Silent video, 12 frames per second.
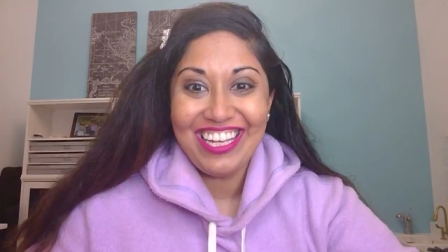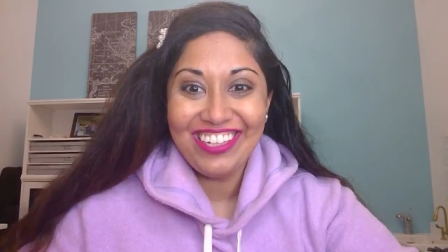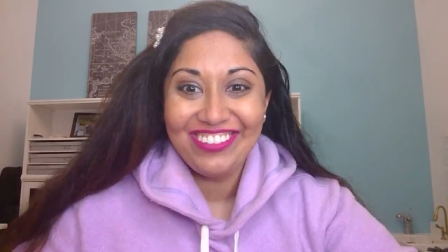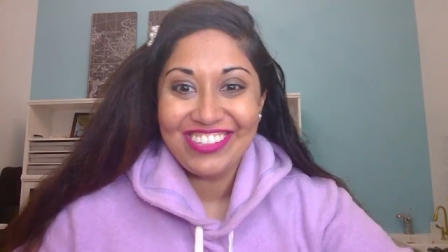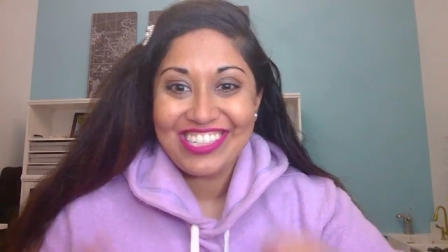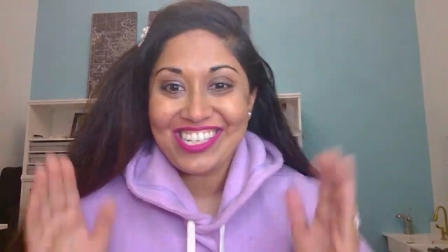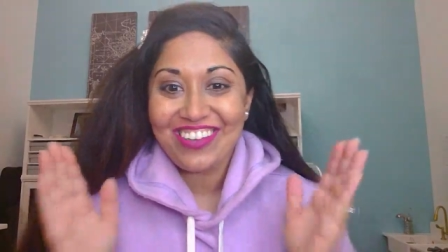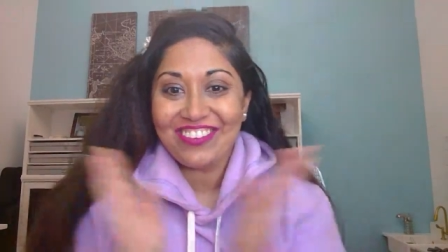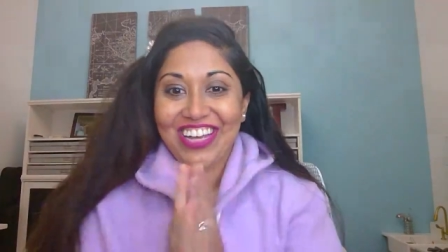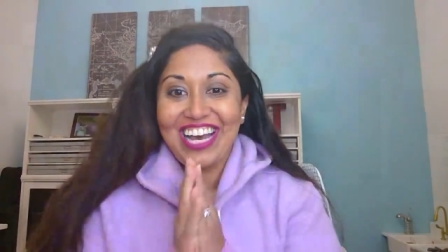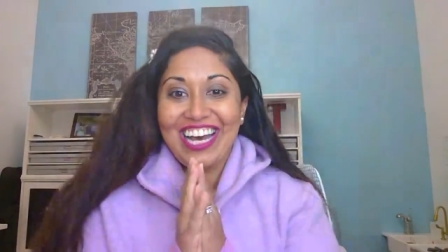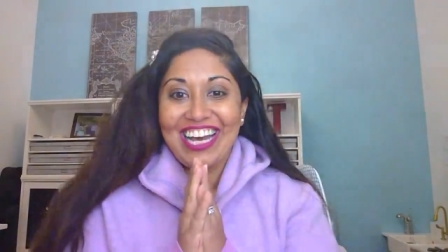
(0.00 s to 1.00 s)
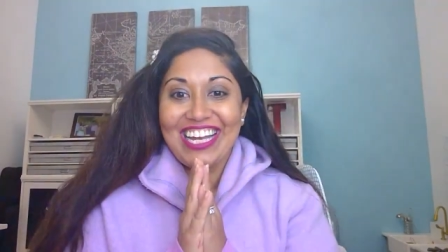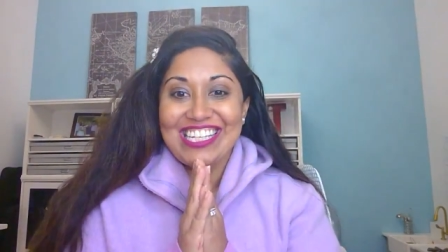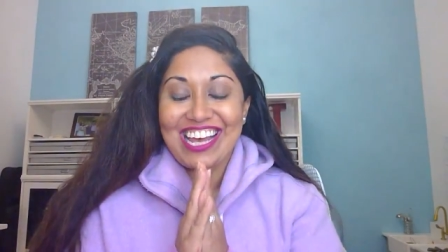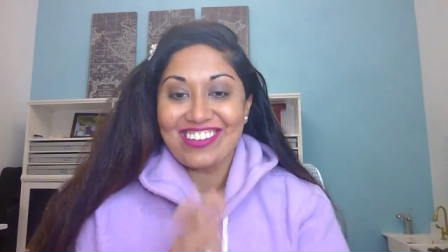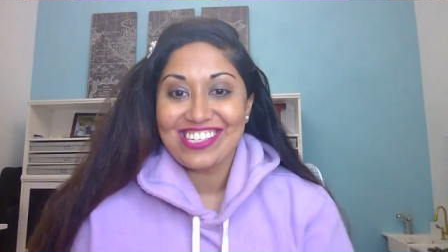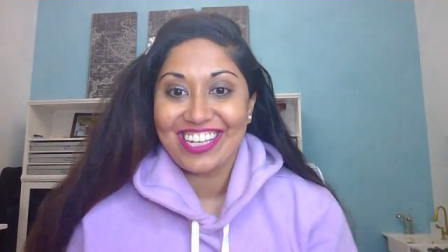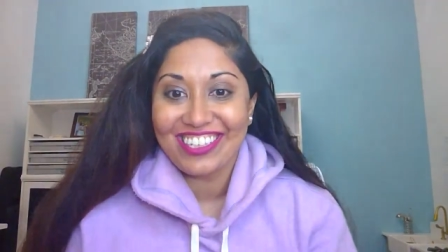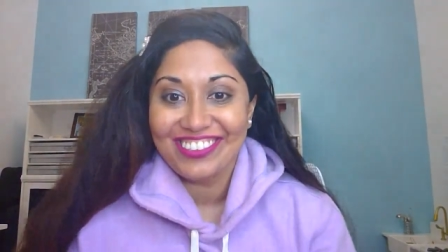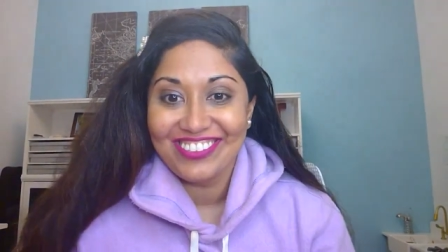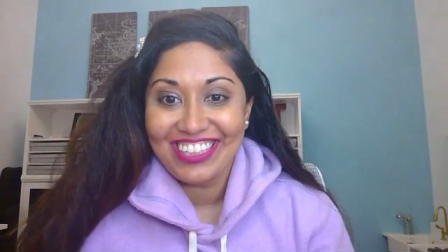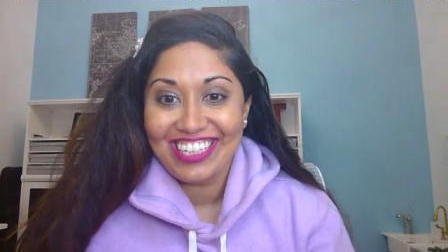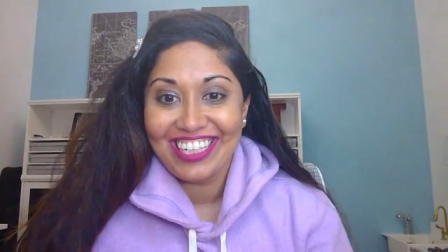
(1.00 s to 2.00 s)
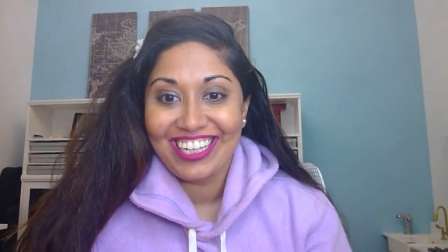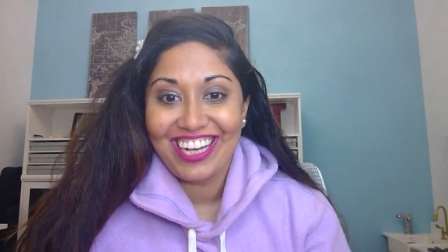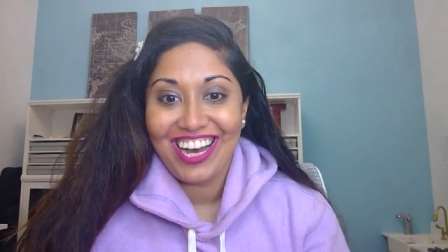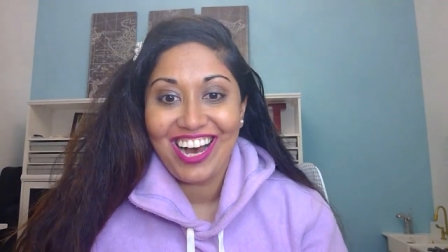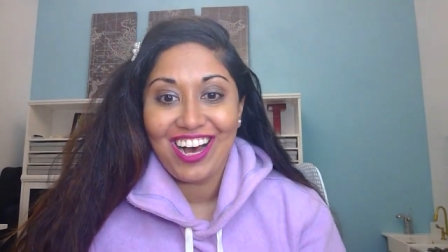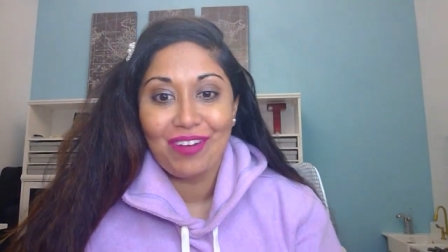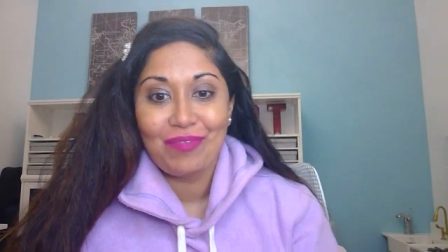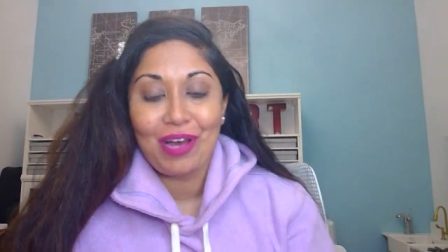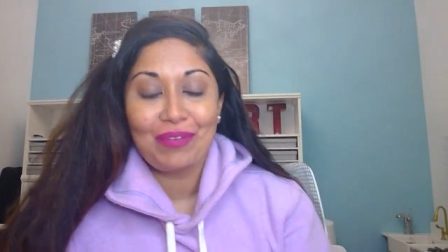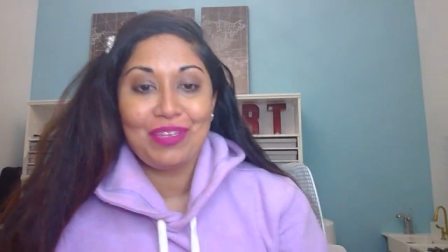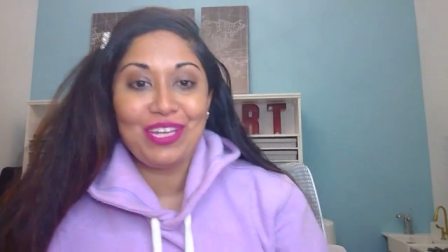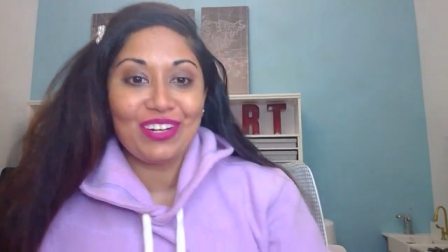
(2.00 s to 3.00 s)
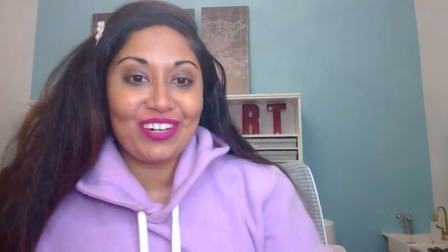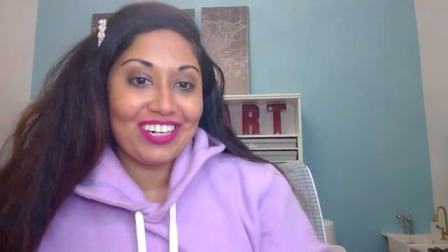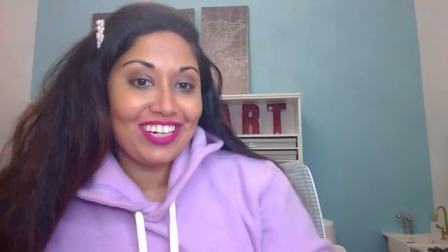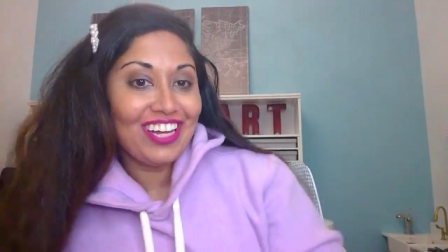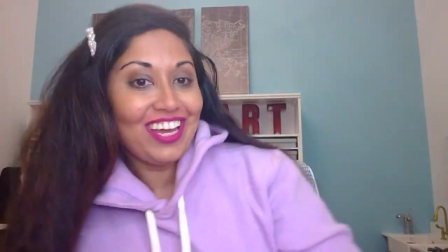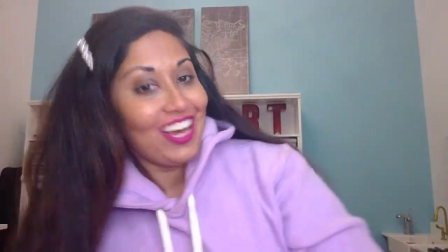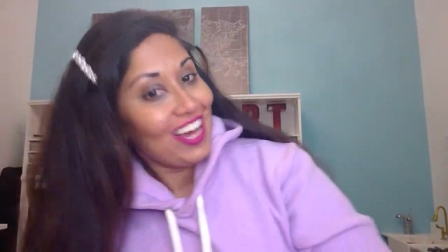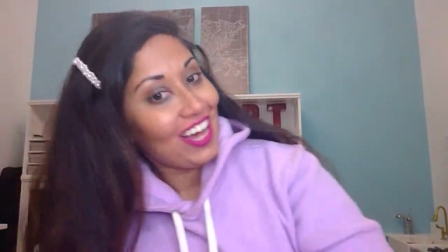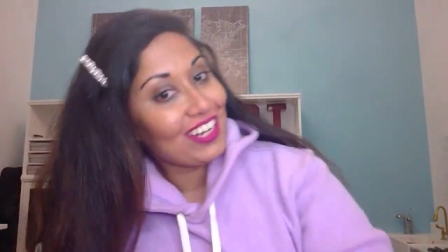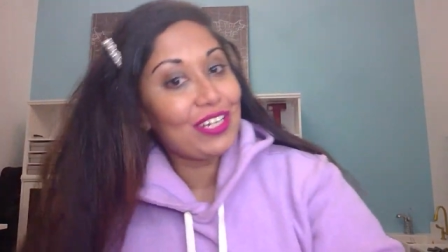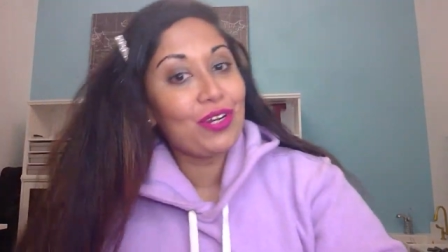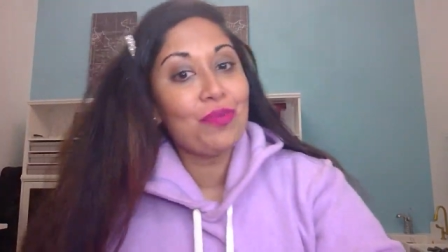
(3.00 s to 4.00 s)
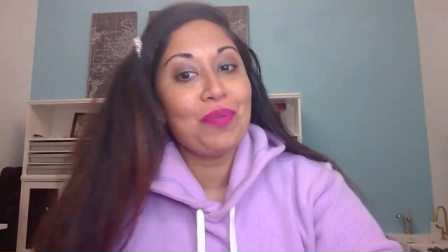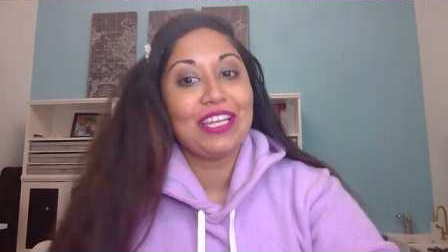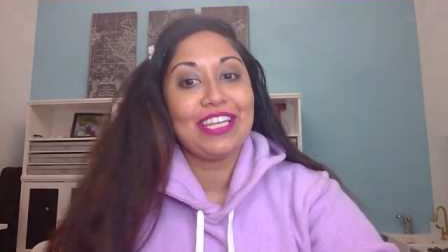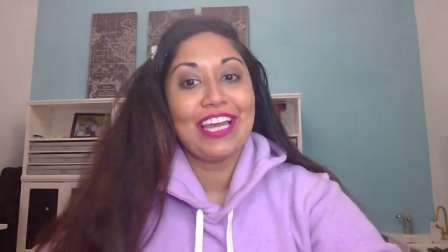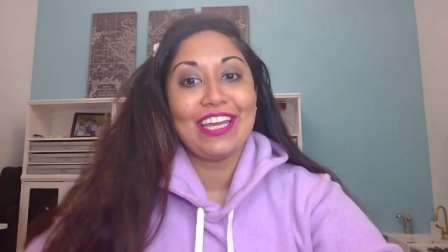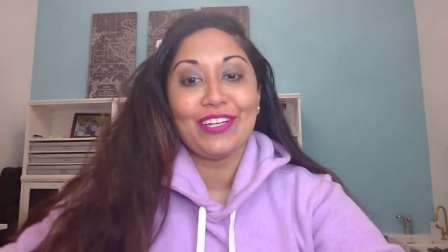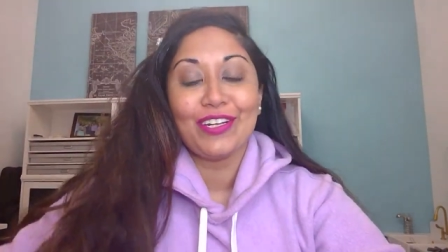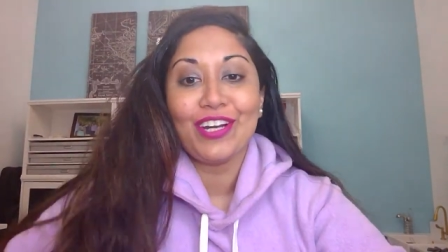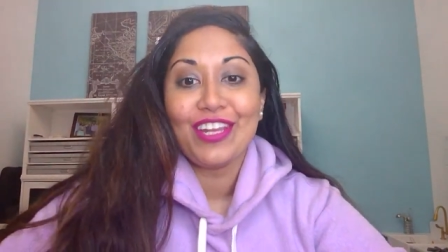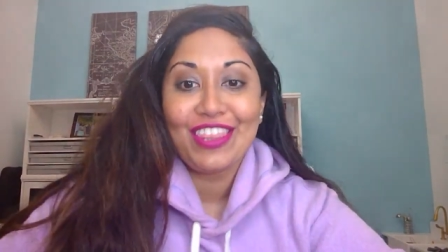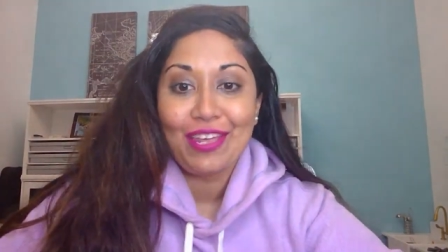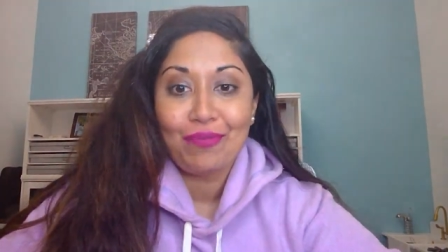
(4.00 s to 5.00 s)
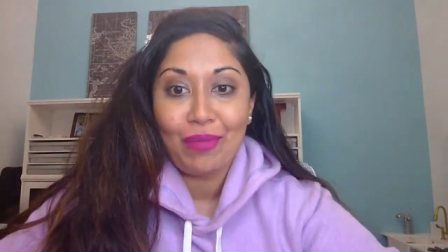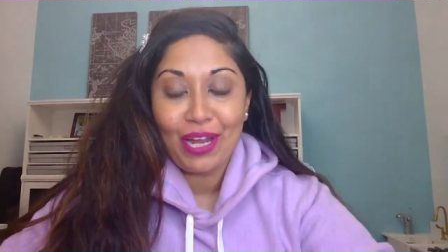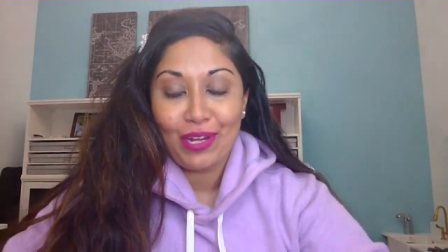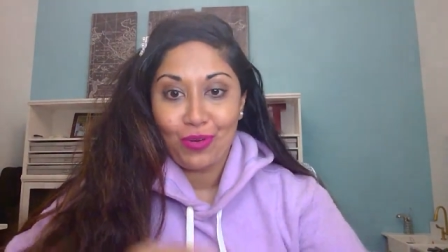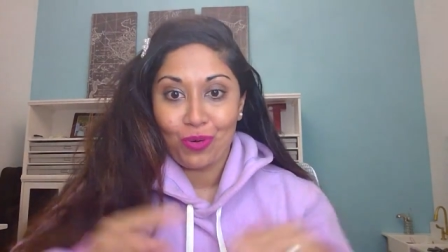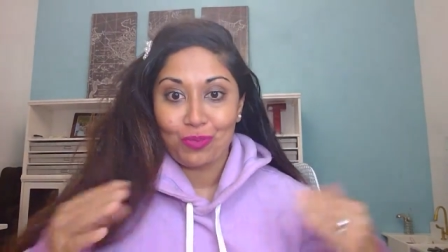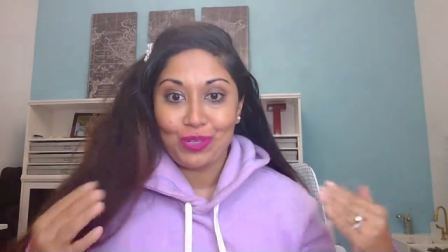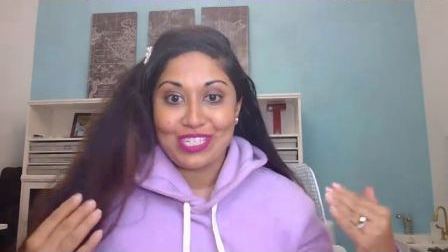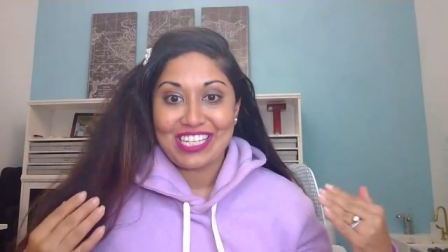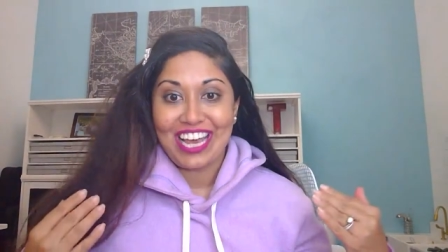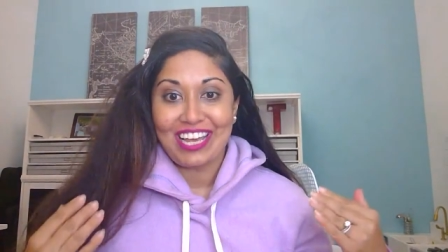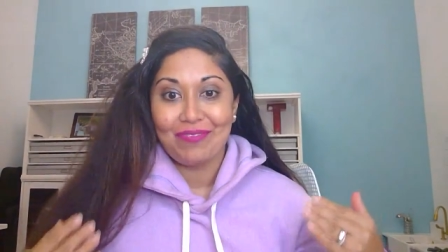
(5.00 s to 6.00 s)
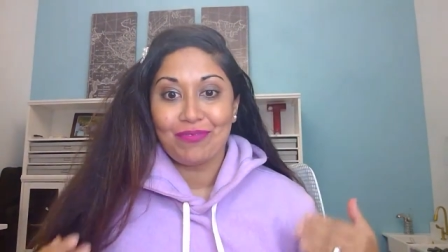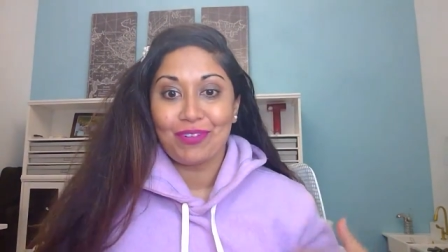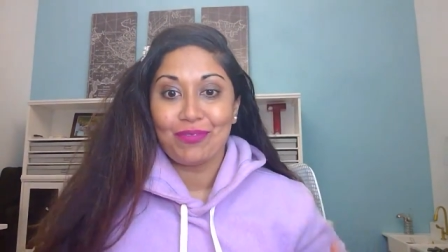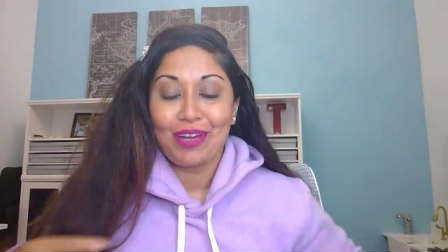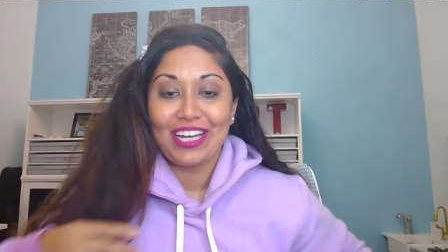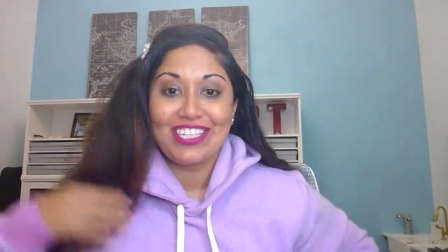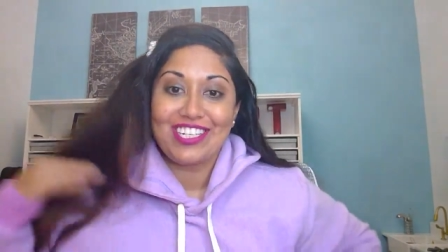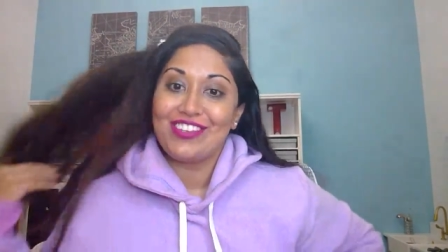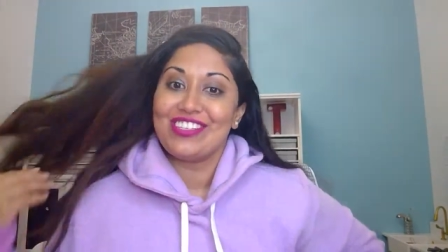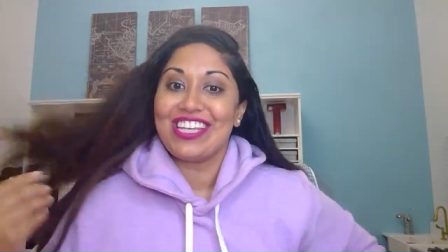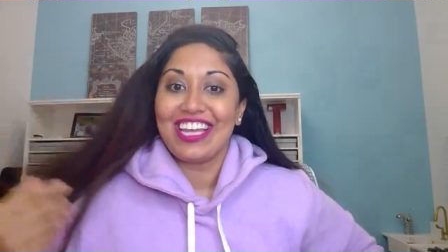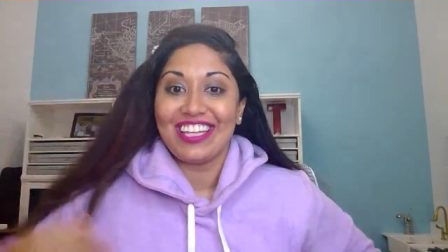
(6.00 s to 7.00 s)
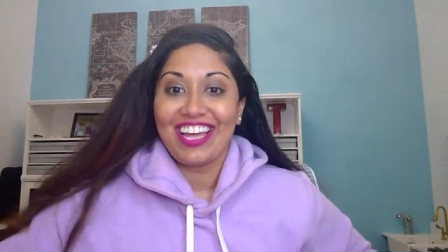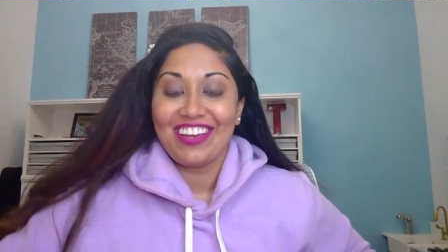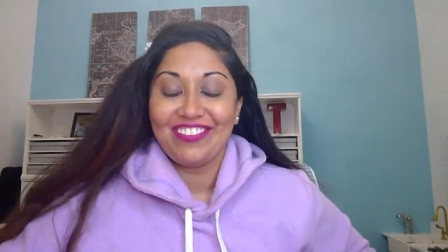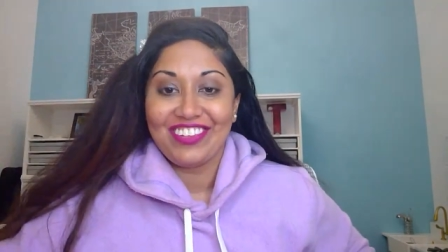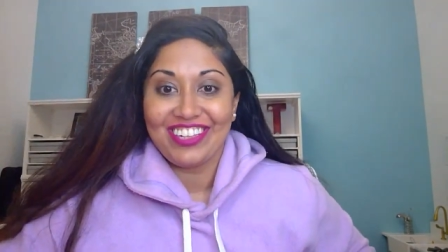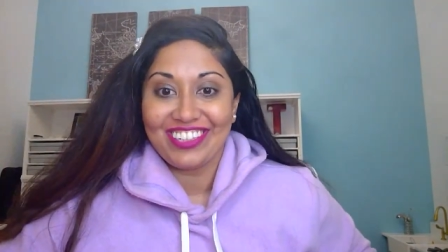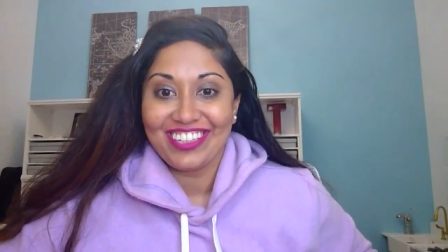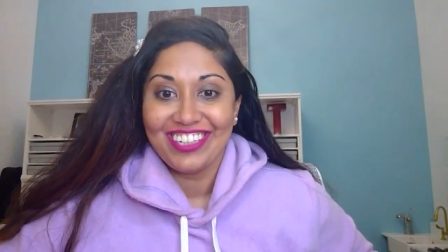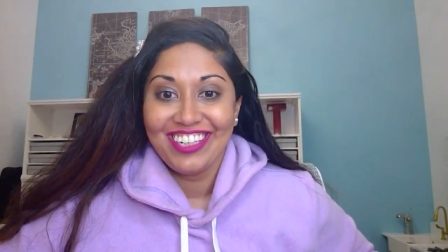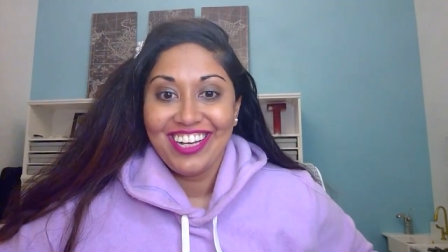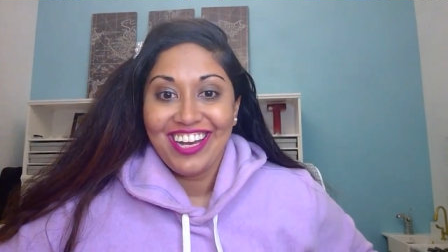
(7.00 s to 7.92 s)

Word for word: what's up, guys? How's it going? Um, I'm here a little bit later than my normal time for my Tuesday live here.